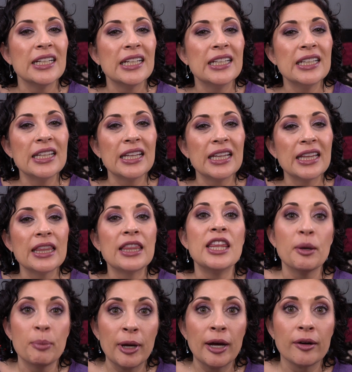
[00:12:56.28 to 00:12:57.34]
and
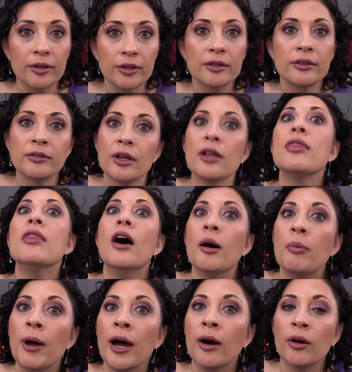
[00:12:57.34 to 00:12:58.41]
the powder. The
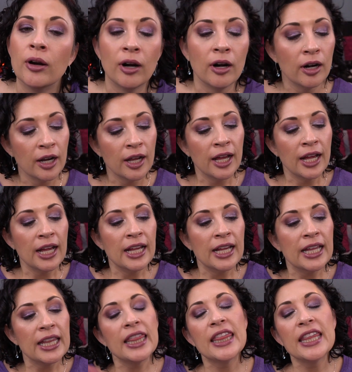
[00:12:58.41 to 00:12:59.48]
powder.
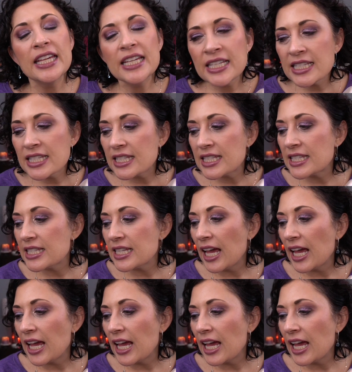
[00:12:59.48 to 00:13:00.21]
This